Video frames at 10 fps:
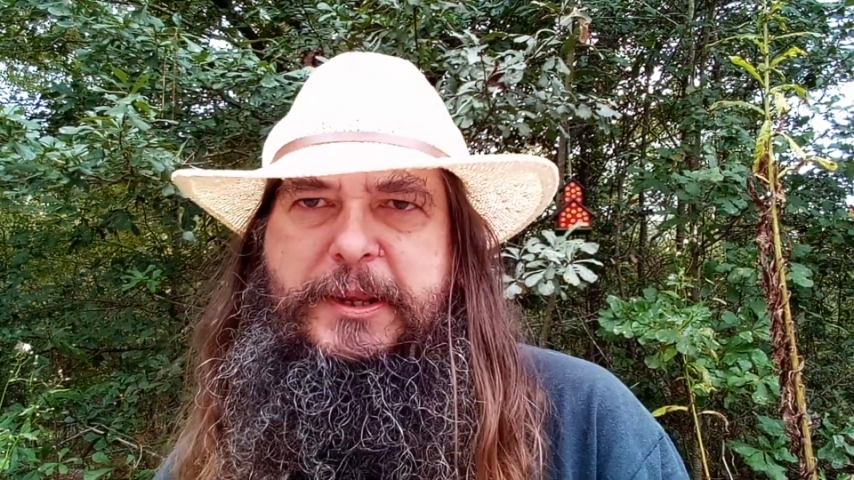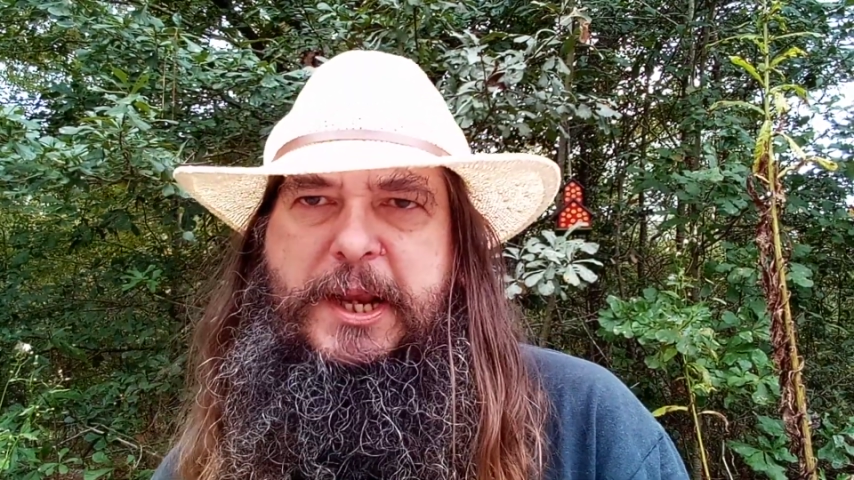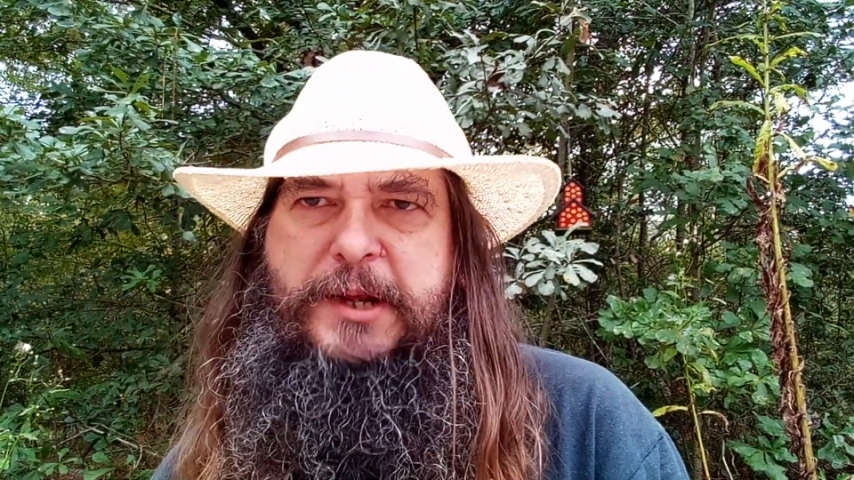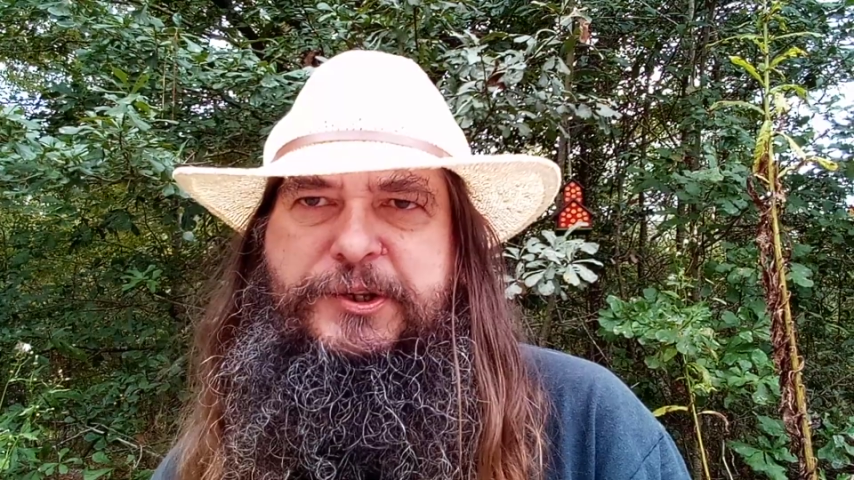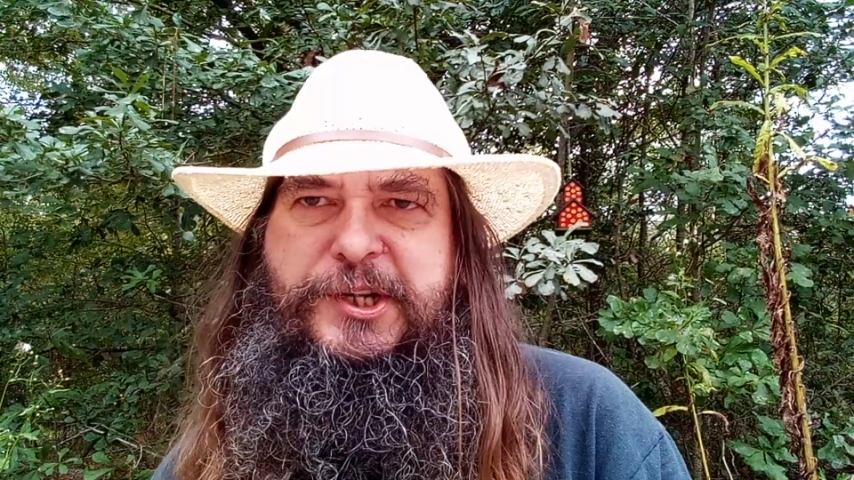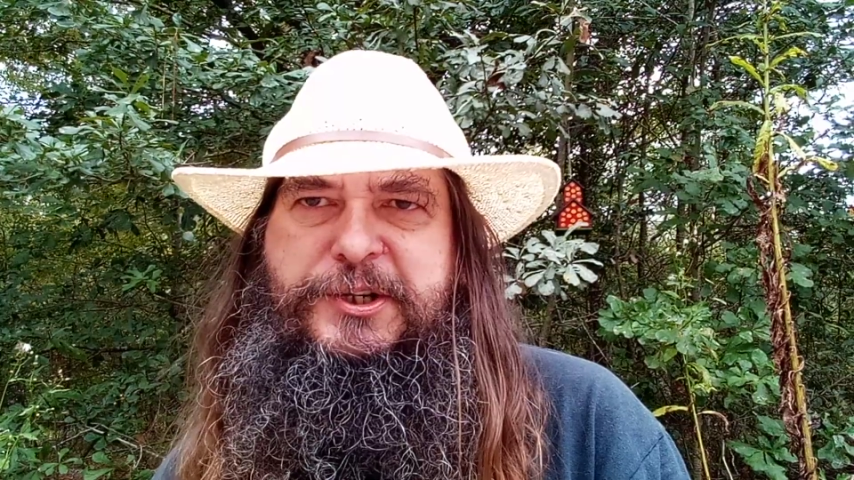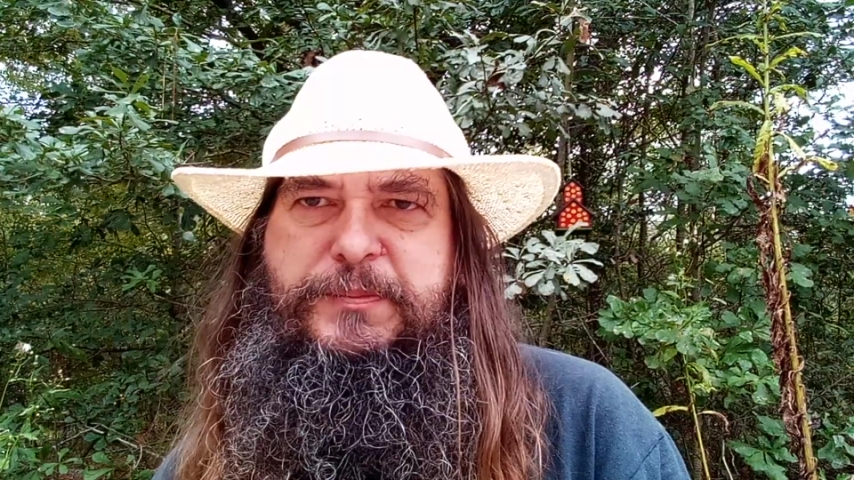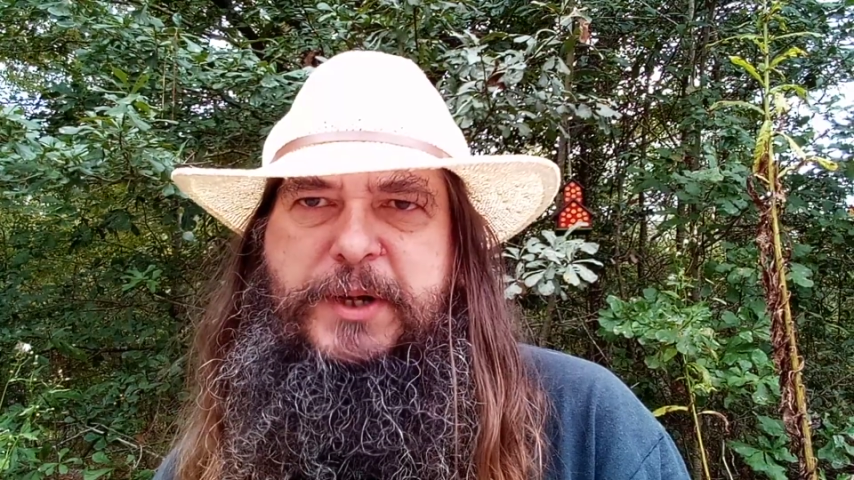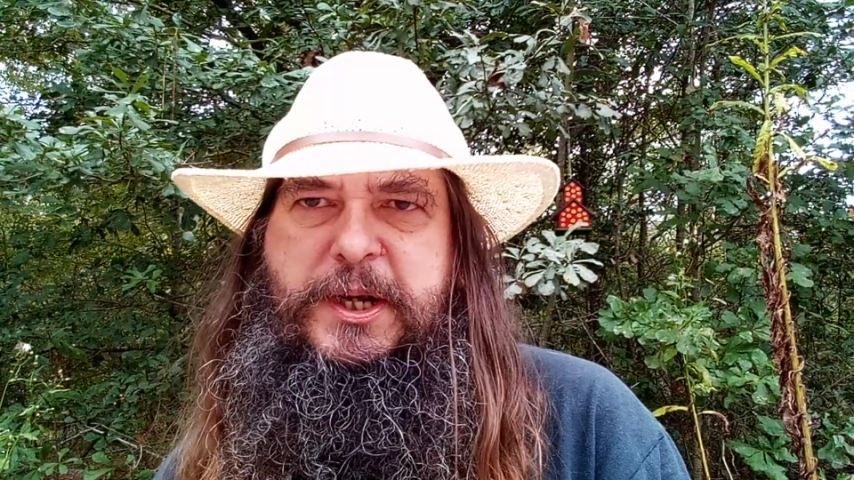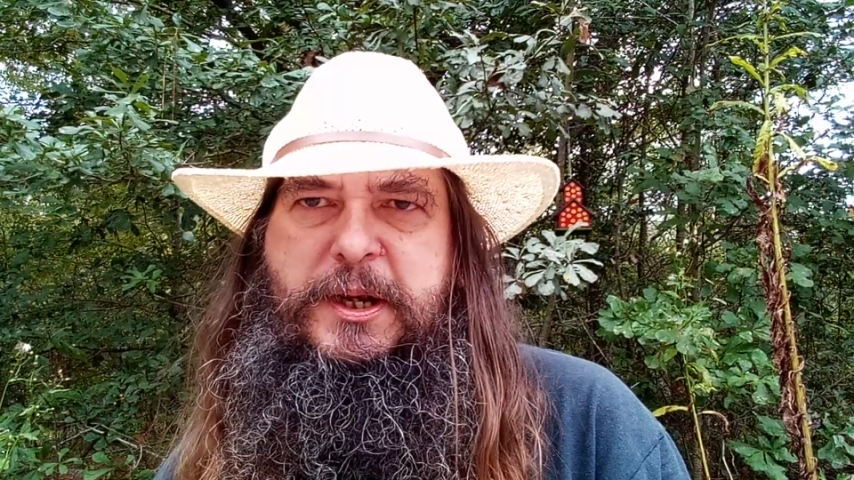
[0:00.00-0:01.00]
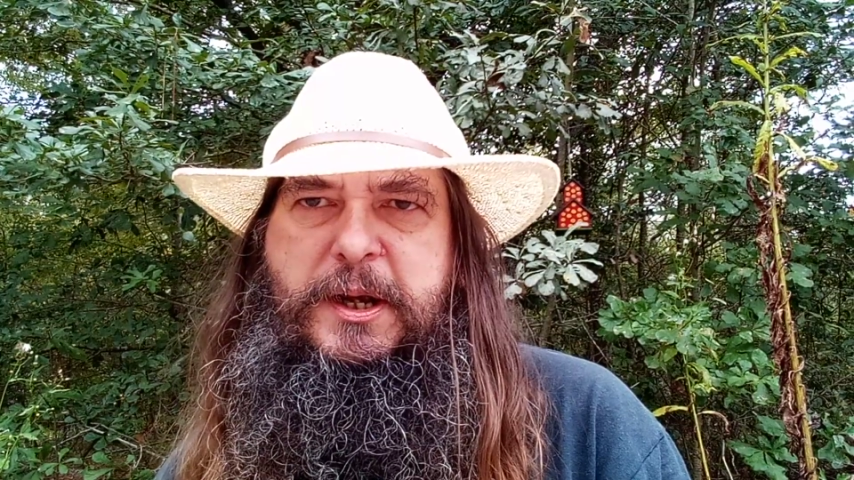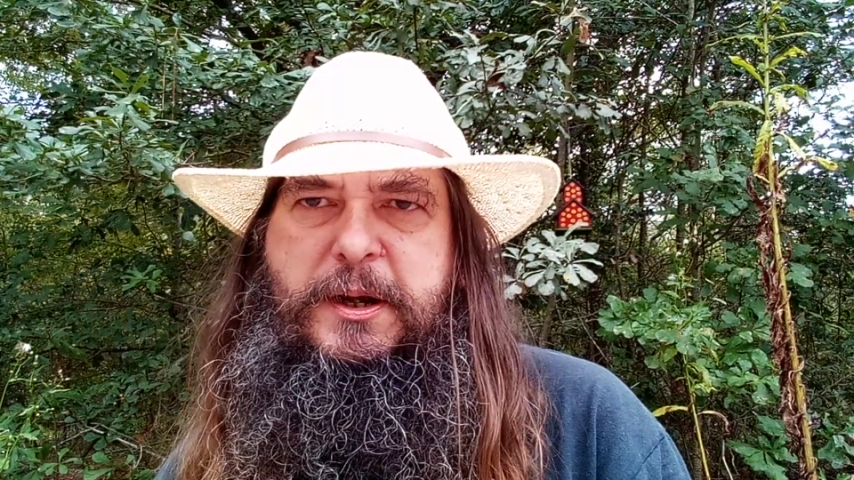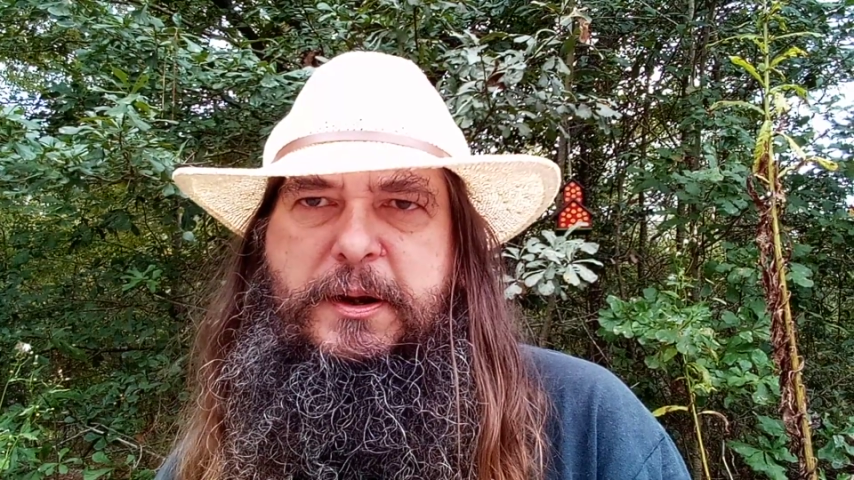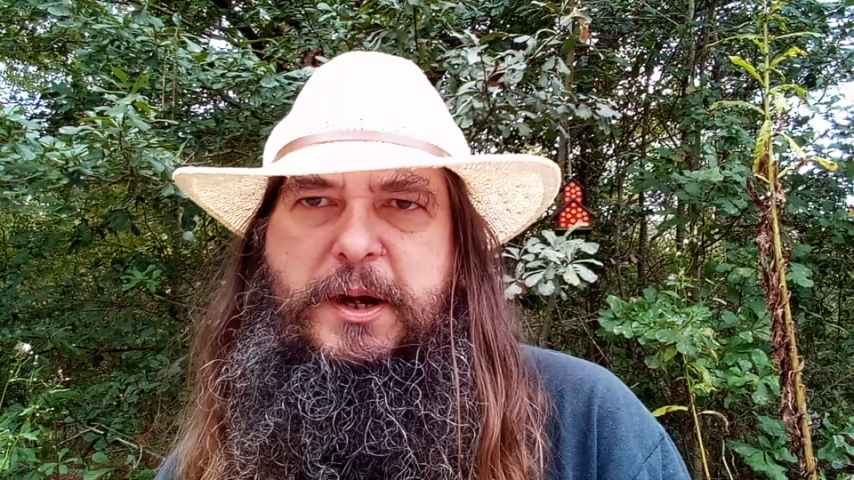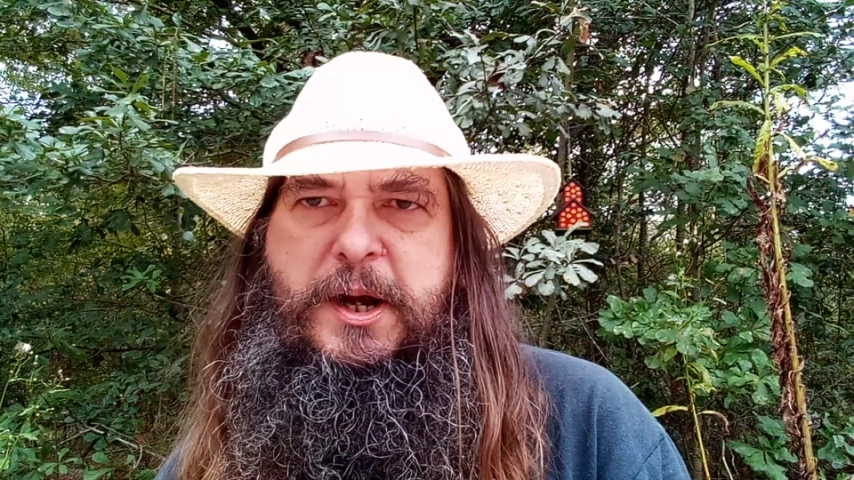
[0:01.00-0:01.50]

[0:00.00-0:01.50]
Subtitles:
the answer to my